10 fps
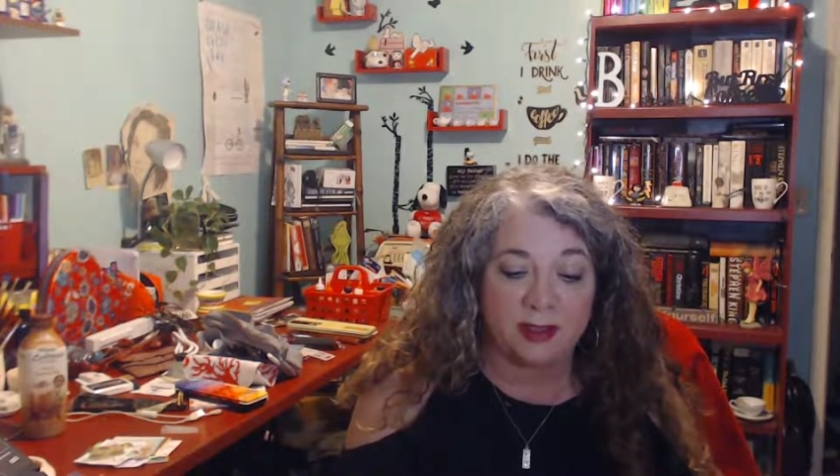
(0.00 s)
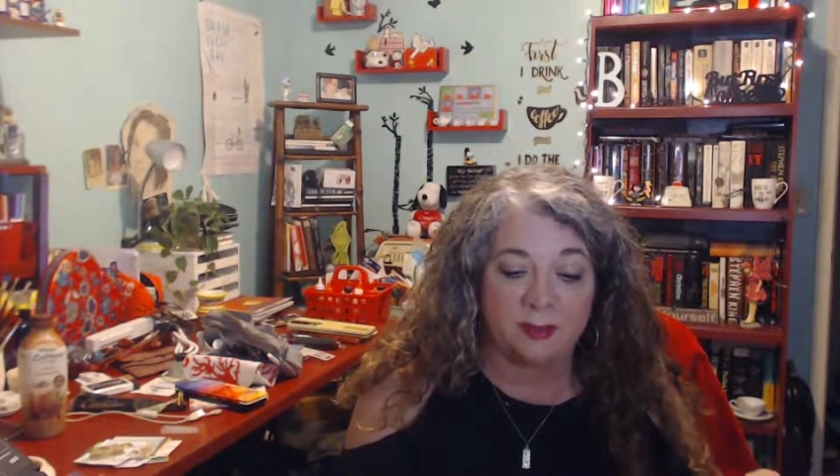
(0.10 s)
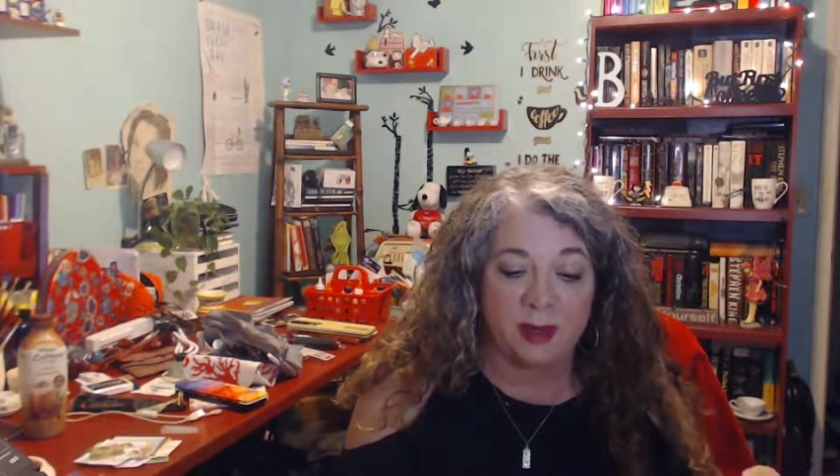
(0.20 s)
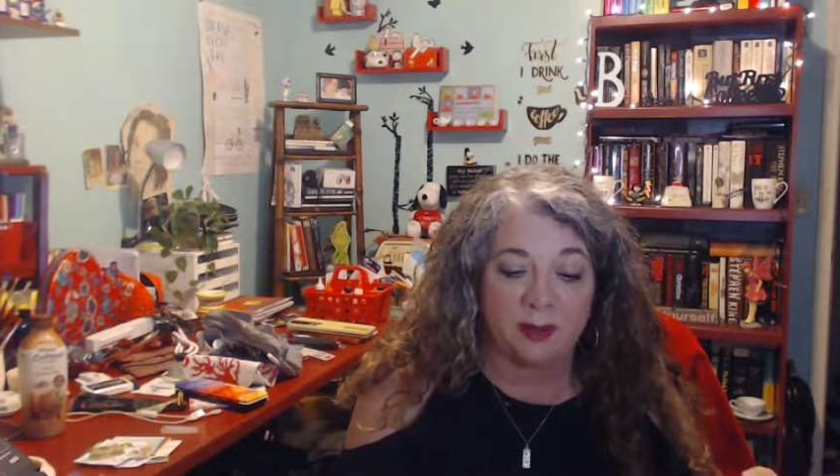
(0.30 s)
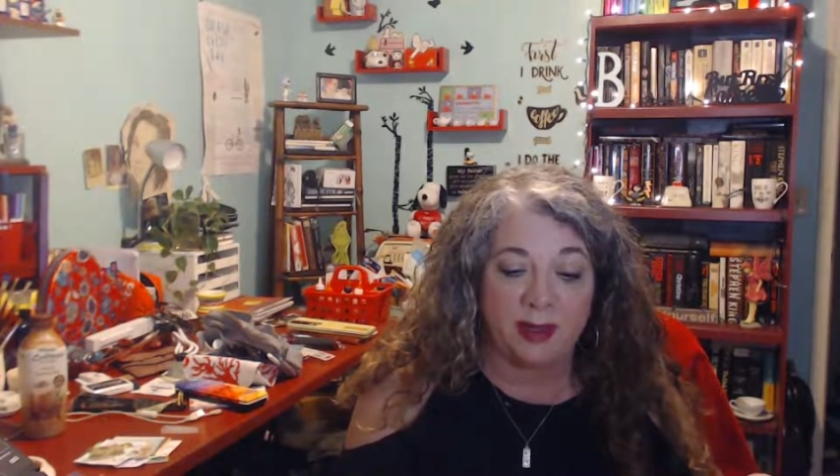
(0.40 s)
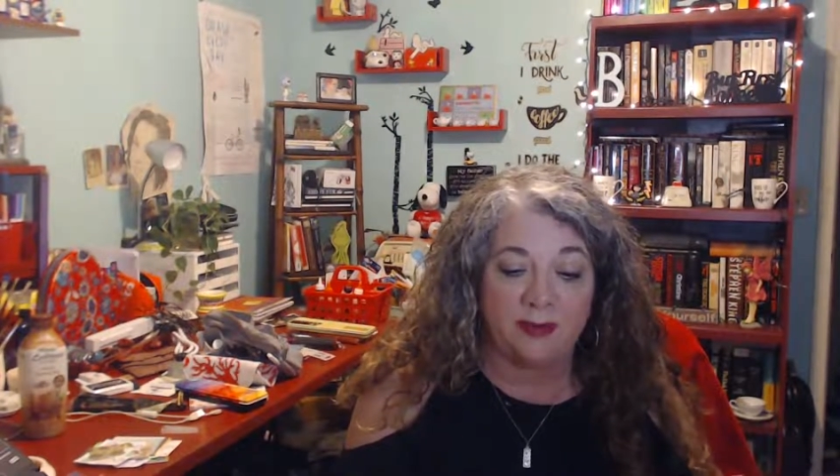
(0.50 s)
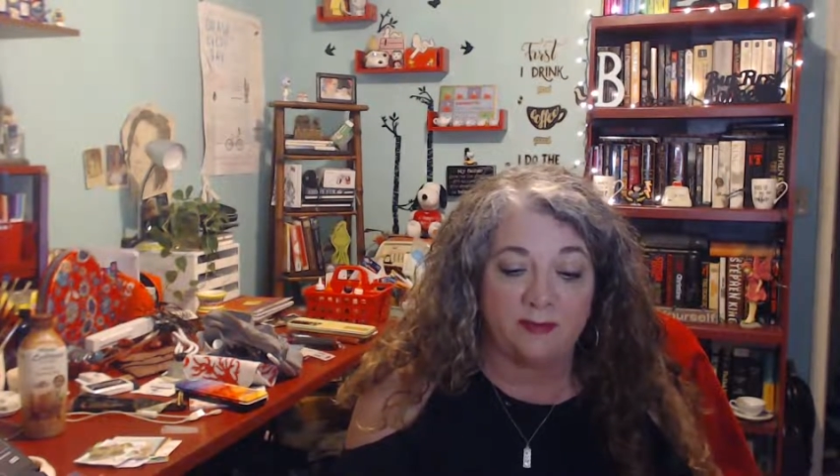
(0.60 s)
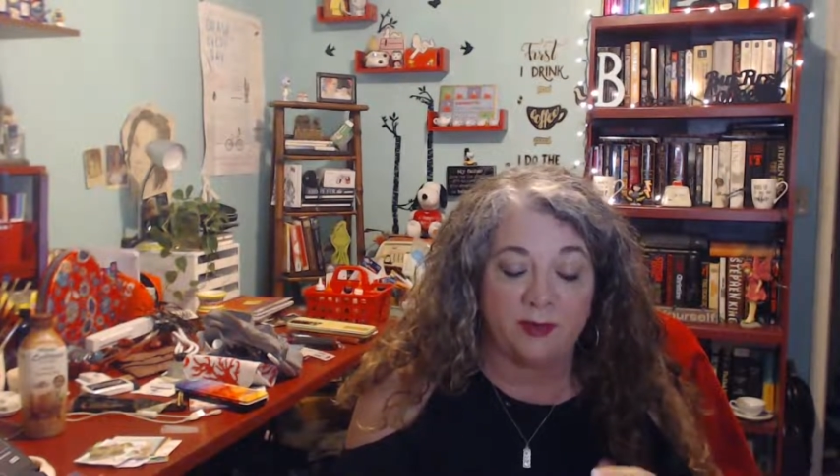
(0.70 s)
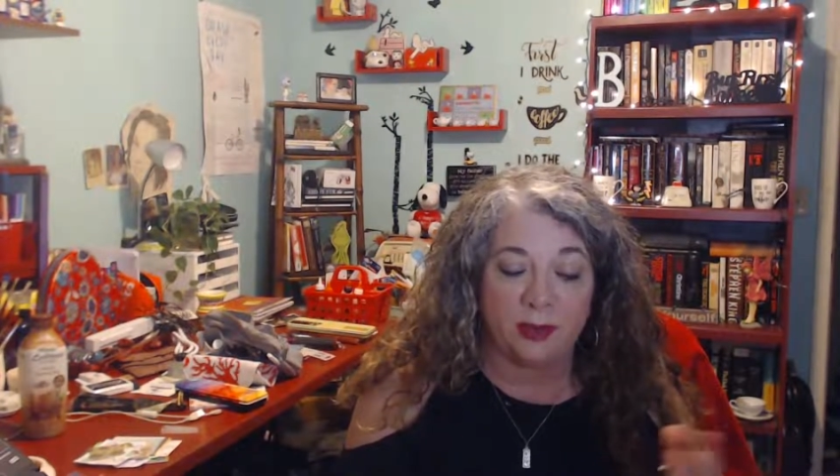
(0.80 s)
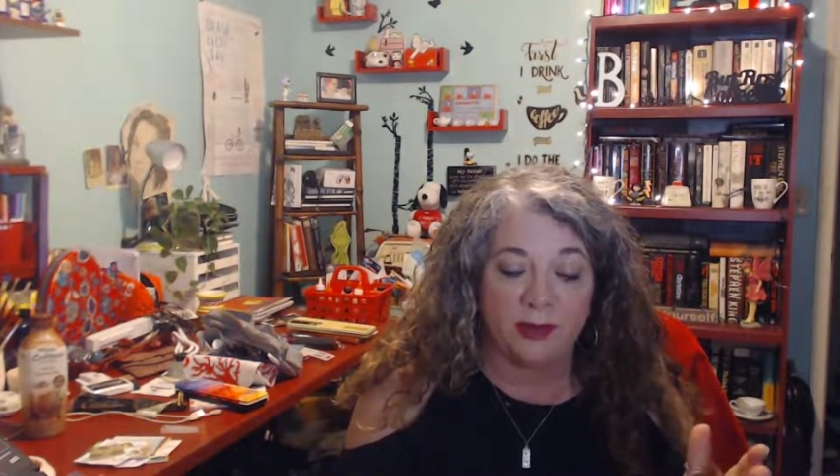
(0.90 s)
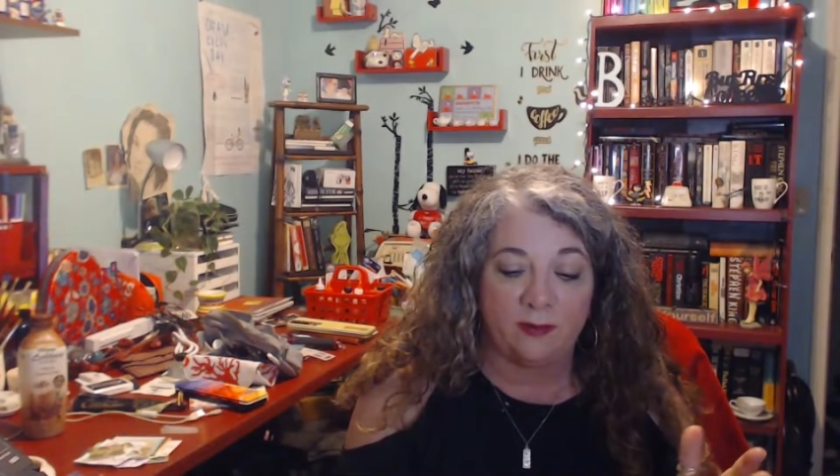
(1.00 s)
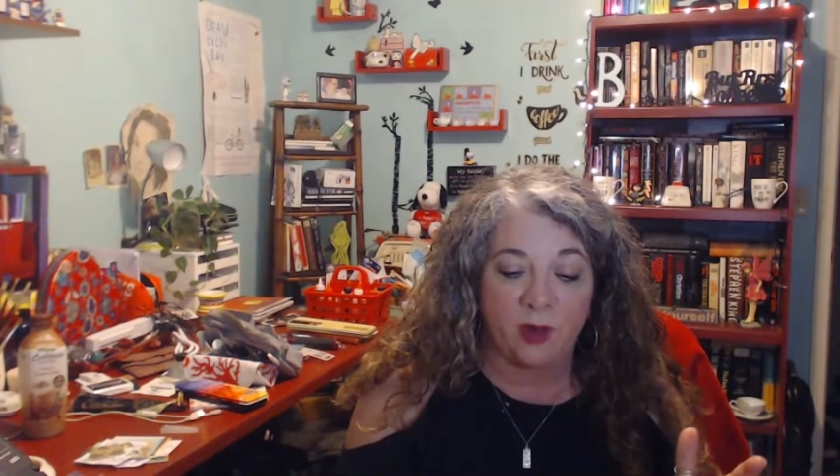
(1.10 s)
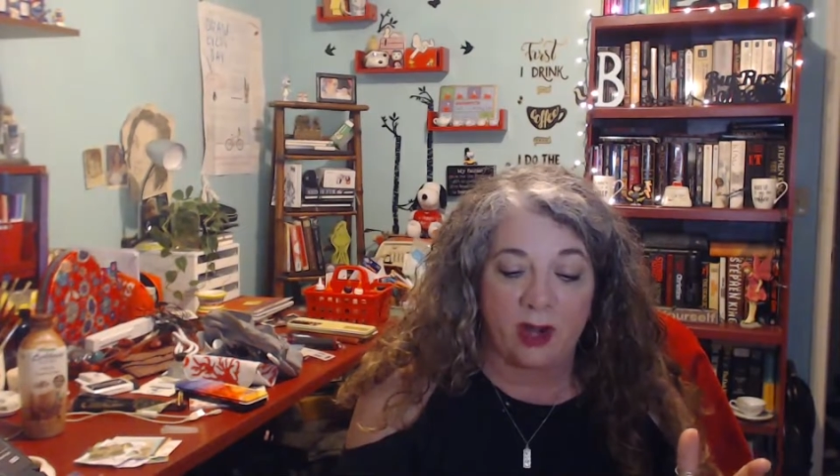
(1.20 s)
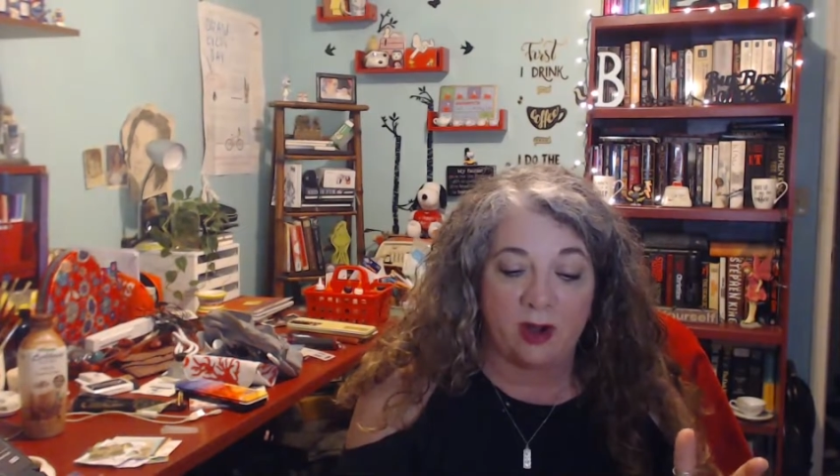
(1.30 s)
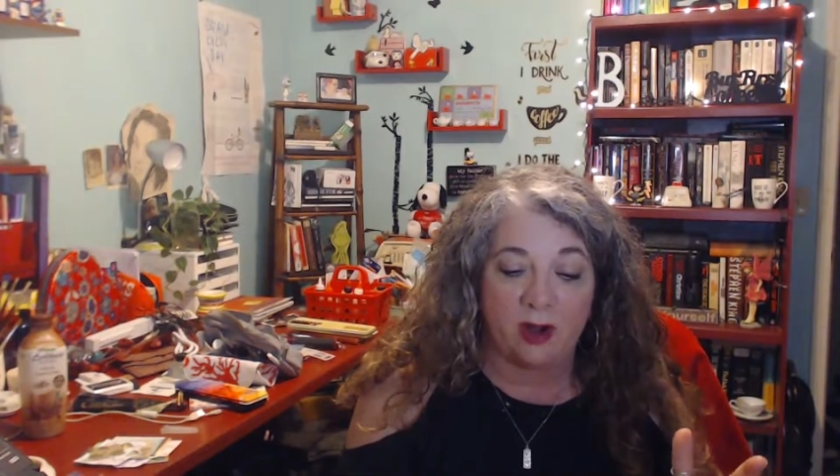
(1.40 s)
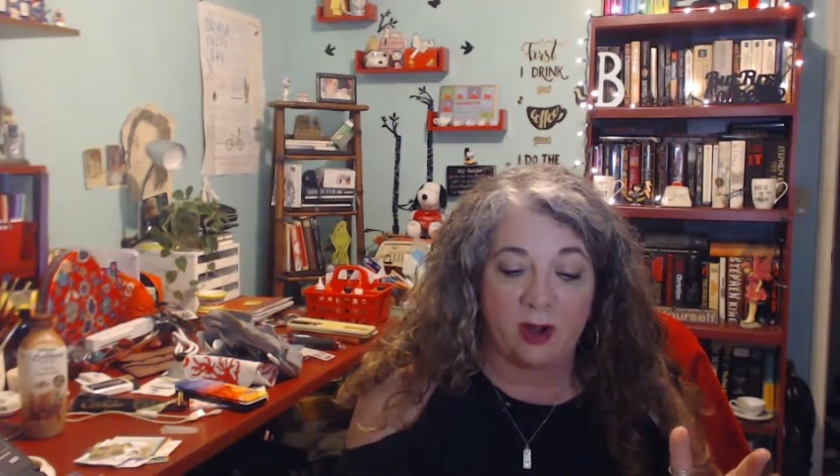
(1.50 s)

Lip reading: It's about being fully aware